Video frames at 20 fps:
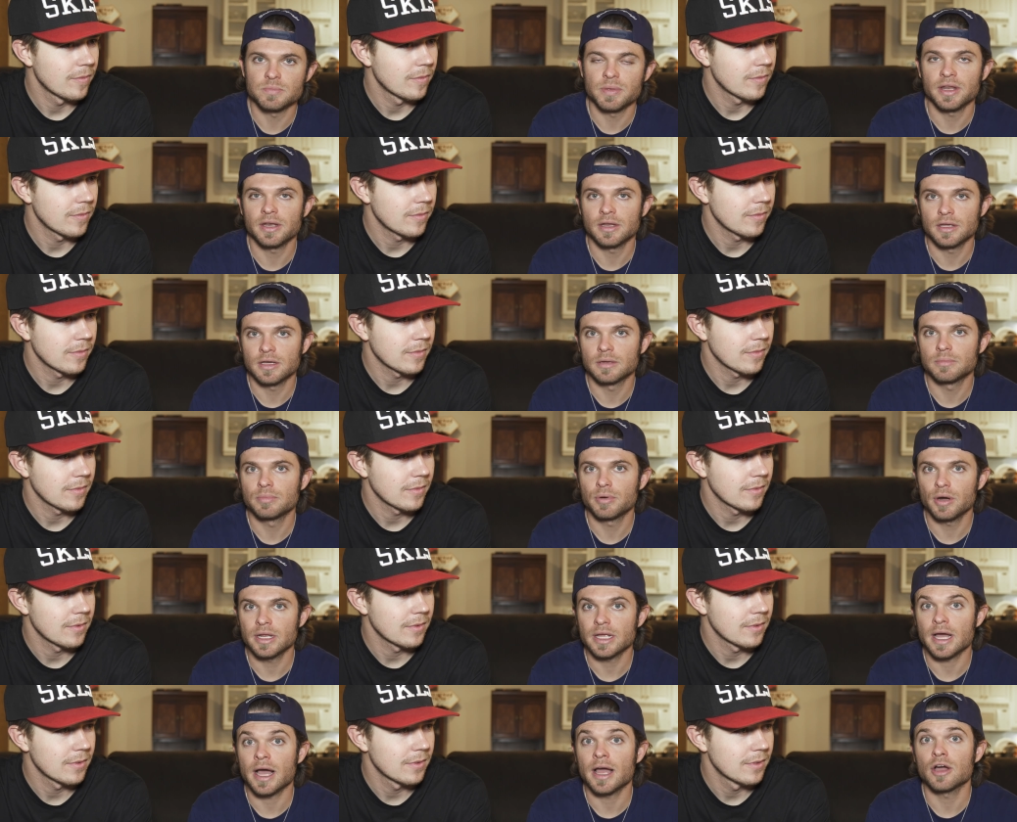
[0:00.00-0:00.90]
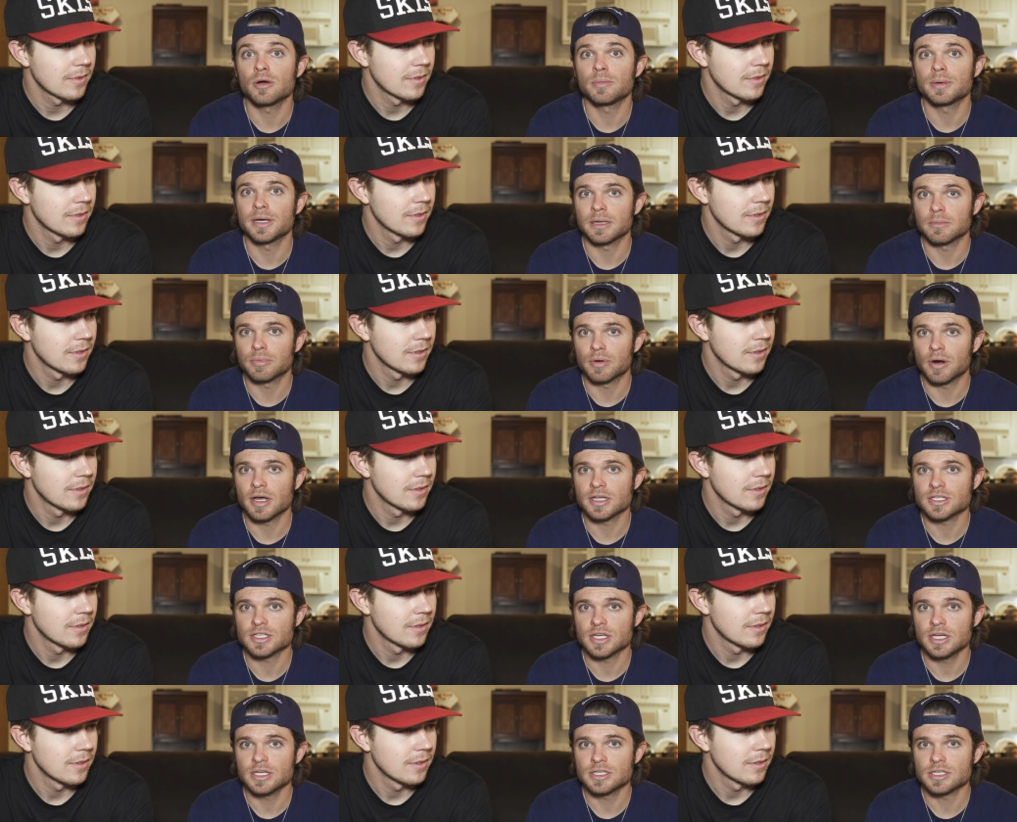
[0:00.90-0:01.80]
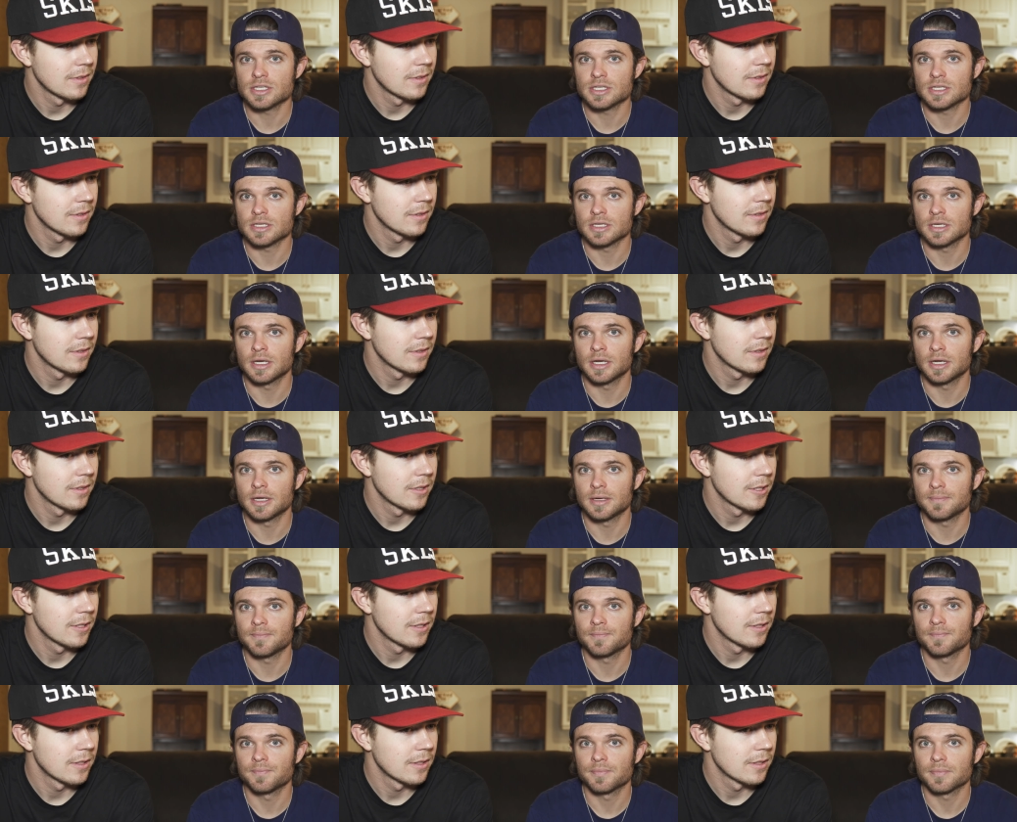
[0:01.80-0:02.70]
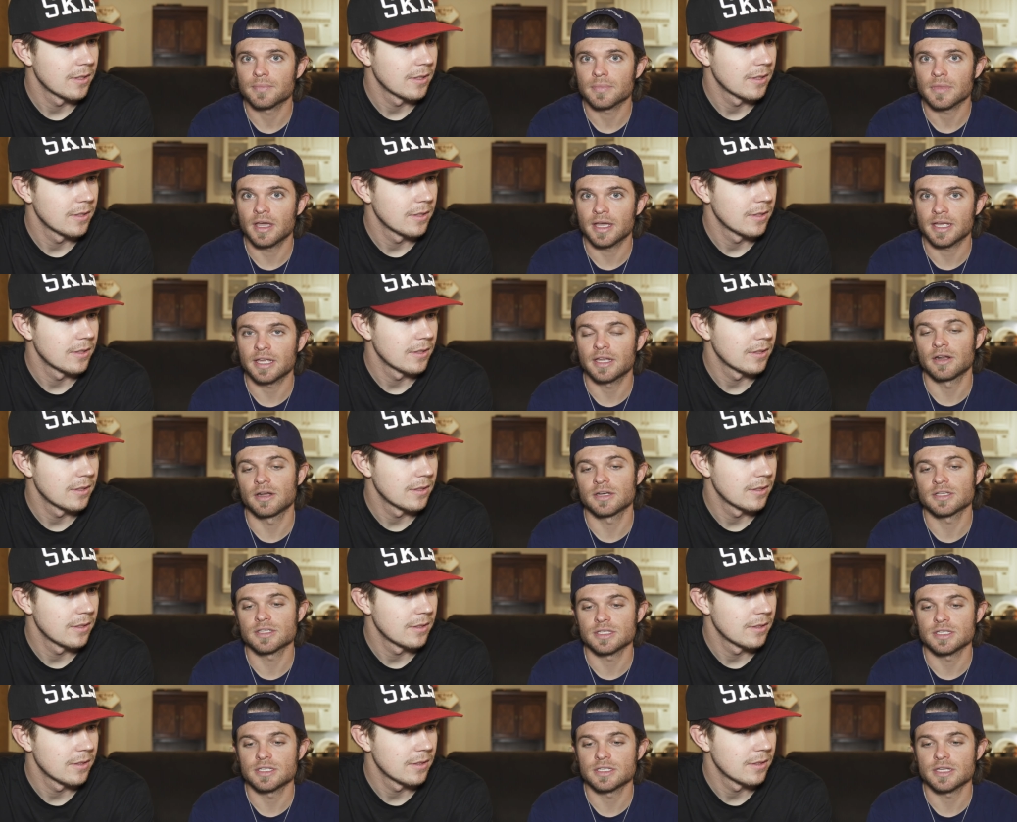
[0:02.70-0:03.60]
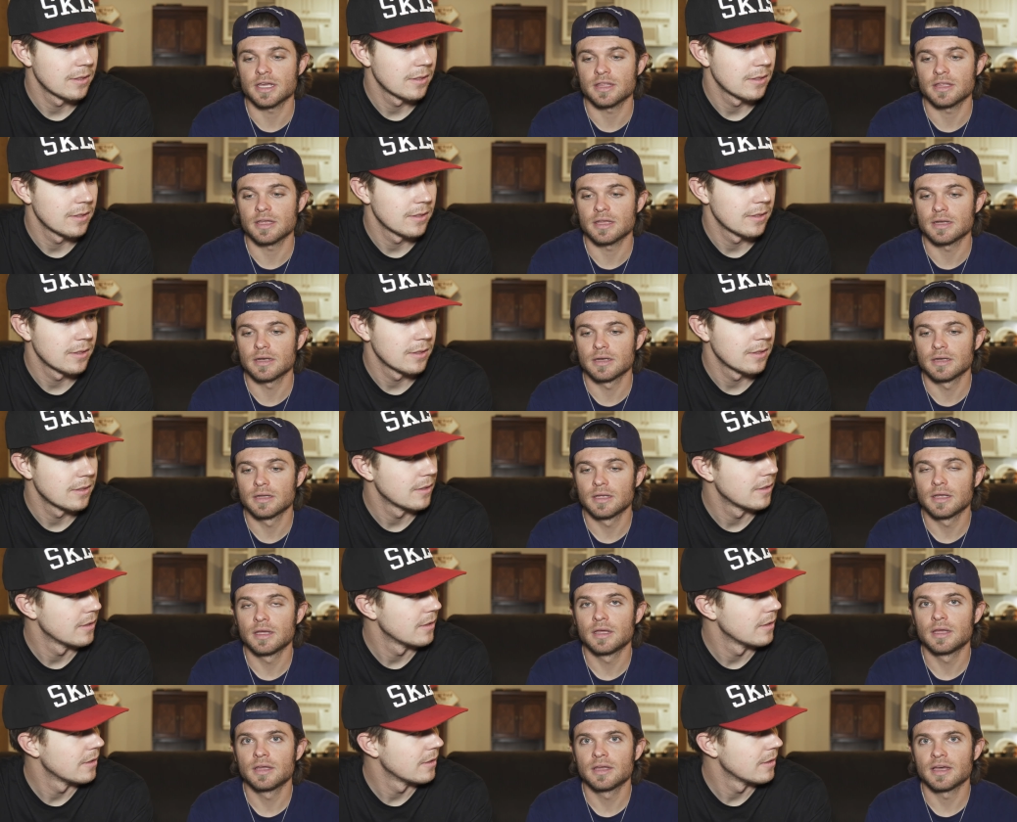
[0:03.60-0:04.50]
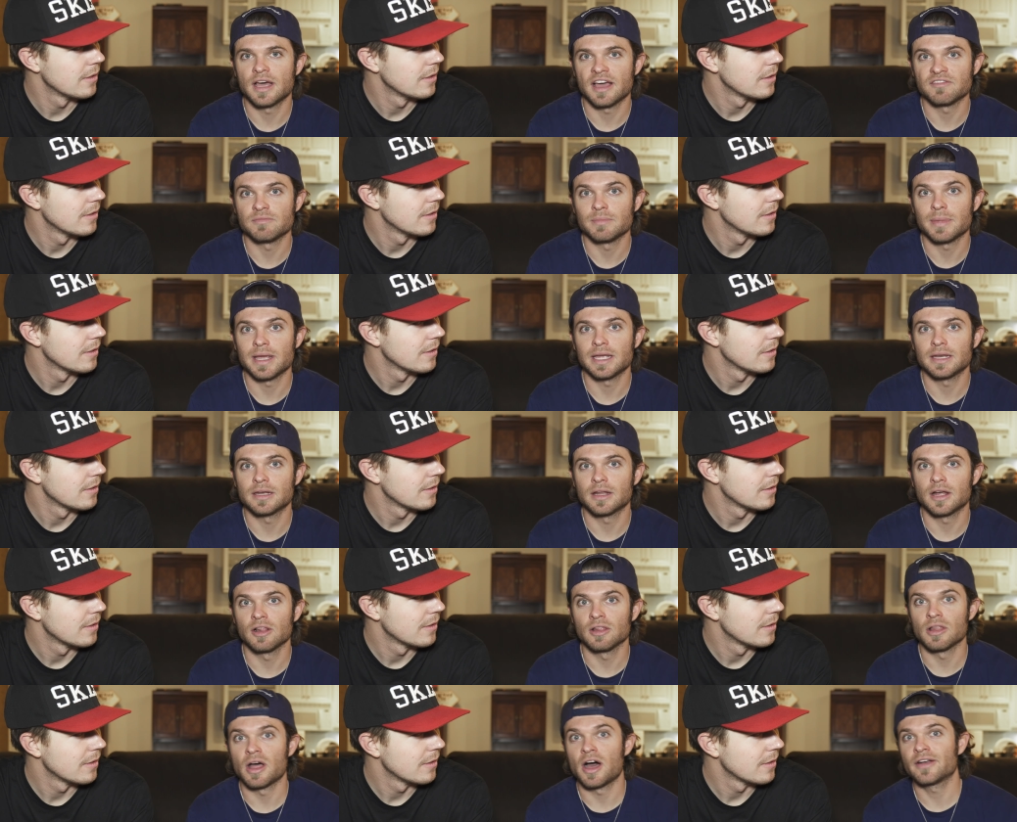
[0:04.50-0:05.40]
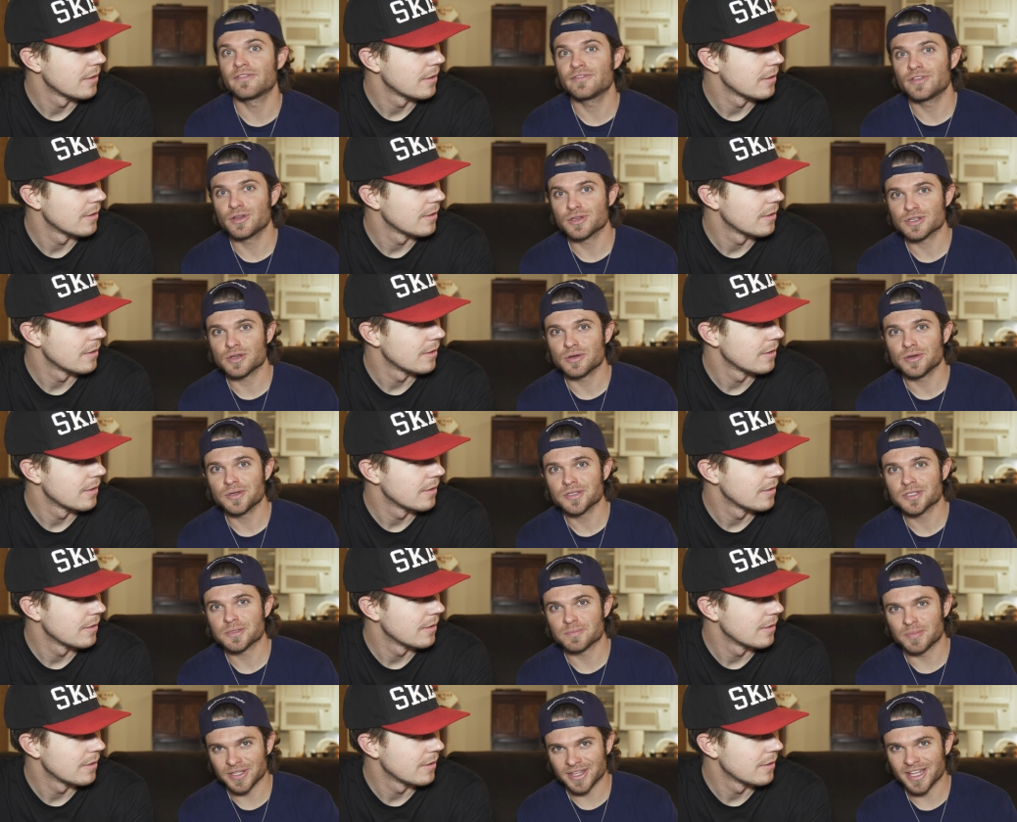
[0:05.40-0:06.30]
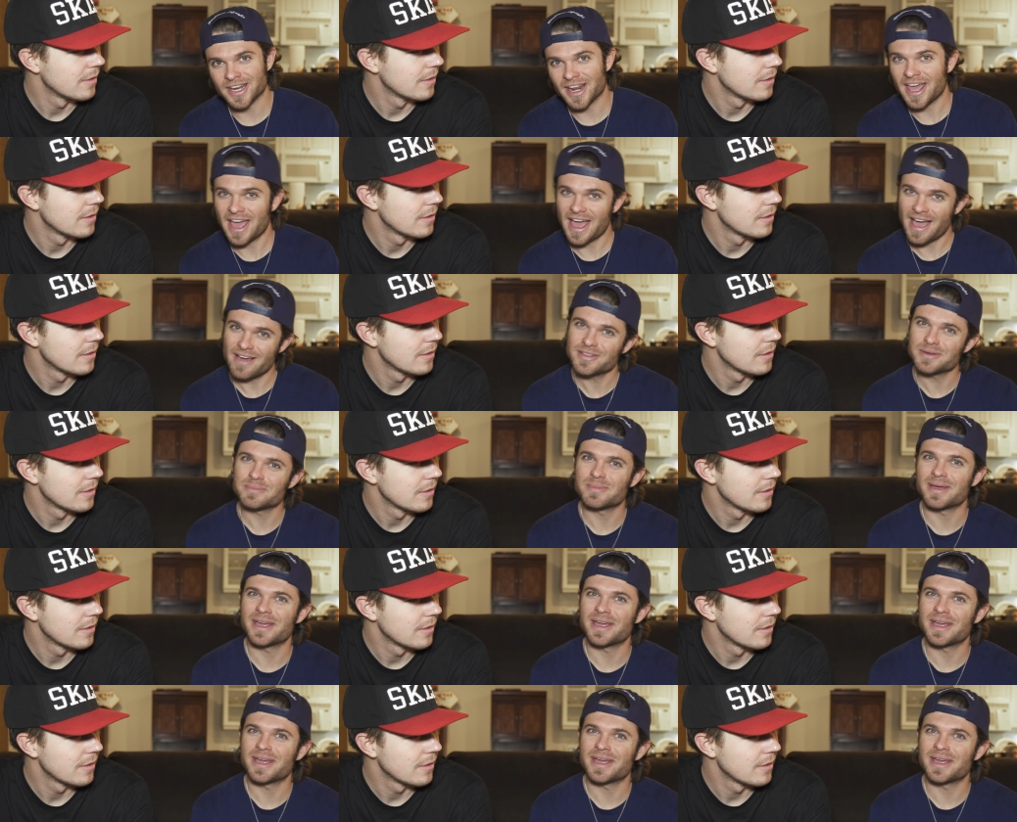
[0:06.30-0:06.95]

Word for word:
Speaker 1: been a pretty eye opening process. Um, I can honestly say that I've made a lot of those goals, but then I haven't